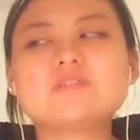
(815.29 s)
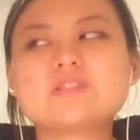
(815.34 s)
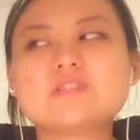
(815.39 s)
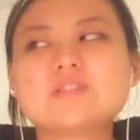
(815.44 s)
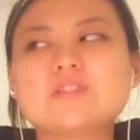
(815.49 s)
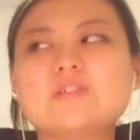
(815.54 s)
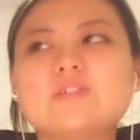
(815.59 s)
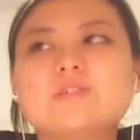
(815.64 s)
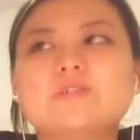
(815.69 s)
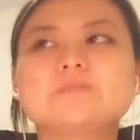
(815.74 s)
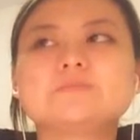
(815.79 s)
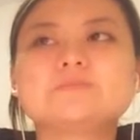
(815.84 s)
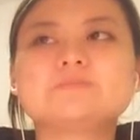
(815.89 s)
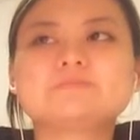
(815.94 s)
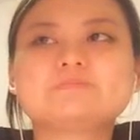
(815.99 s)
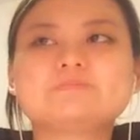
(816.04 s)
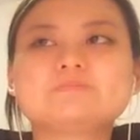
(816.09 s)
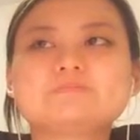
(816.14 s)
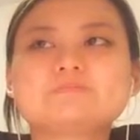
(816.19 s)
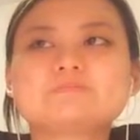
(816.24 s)
So
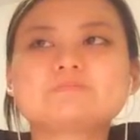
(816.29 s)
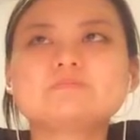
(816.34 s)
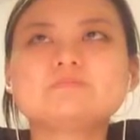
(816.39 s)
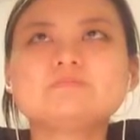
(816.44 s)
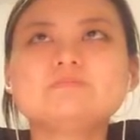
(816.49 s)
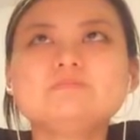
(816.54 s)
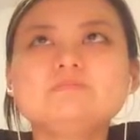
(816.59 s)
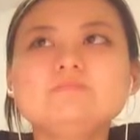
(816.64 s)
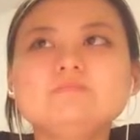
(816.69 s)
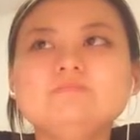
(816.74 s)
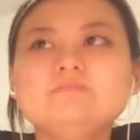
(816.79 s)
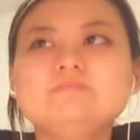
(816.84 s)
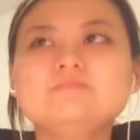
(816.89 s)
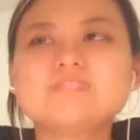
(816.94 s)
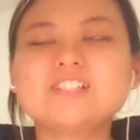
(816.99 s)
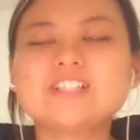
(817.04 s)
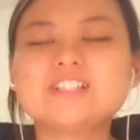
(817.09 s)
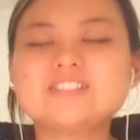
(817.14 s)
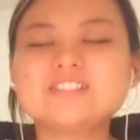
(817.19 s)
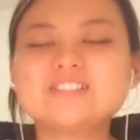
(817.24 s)

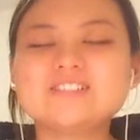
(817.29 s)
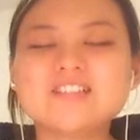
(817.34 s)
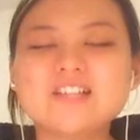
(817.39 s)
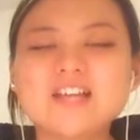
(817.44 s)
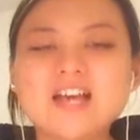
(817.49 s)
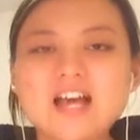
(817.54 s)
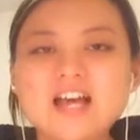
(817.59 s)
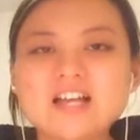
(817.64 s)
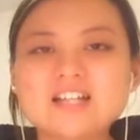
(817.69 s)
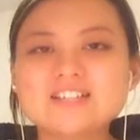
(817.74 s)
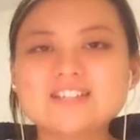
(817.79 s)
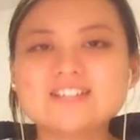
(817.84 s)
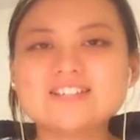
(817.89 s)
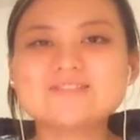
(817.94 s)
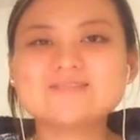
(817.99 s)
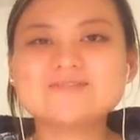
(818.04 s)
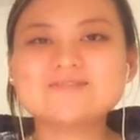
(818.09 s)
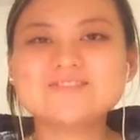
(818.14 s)
I did that,